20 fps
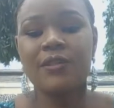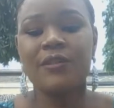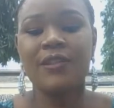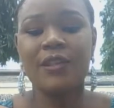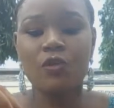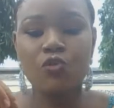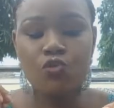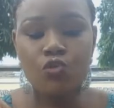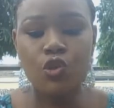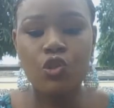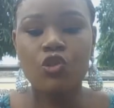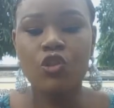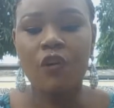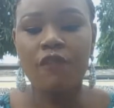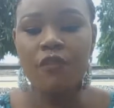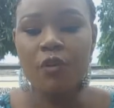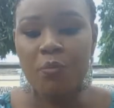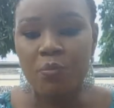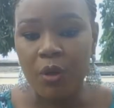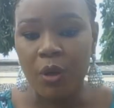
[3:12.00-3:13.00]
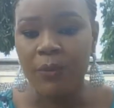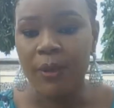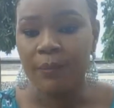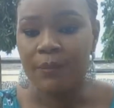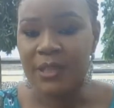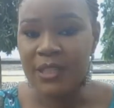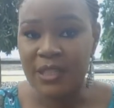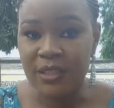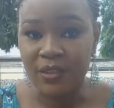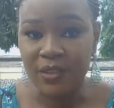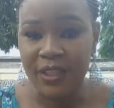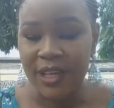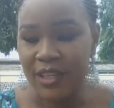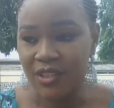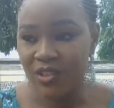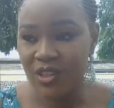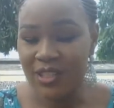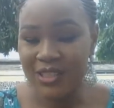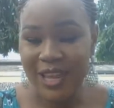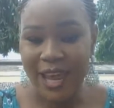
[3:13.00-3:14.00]
root of the problem is still there.
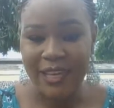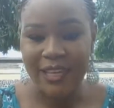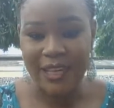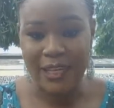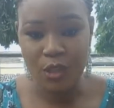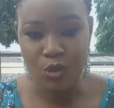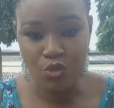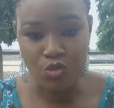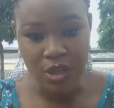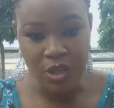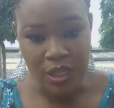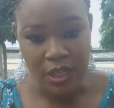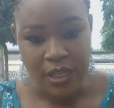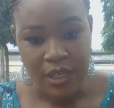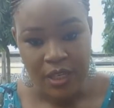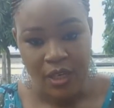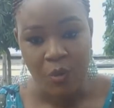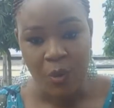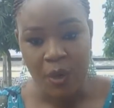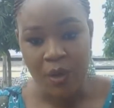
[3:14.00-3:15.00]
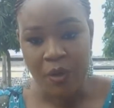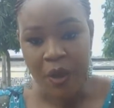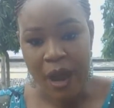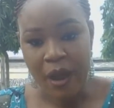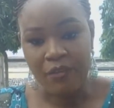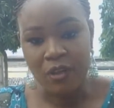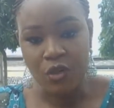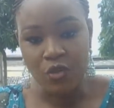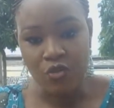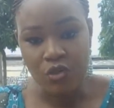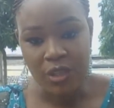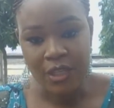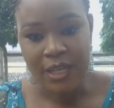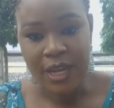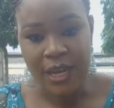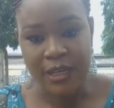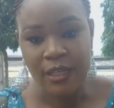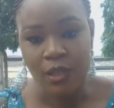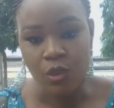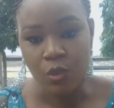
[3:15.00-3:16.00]
Just like a tree, when you have a tree
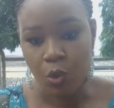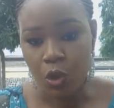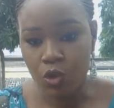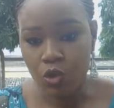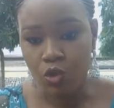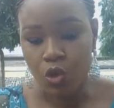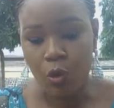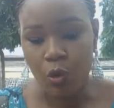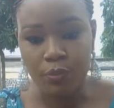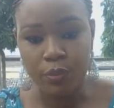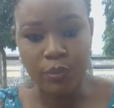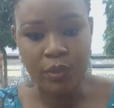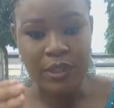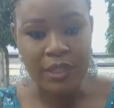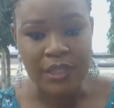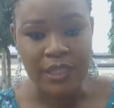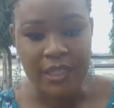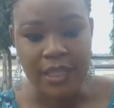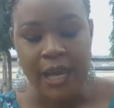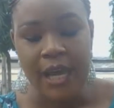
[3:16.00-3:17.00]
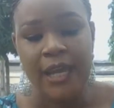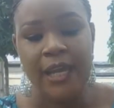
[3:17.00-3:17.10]
standing, you want to uproot it.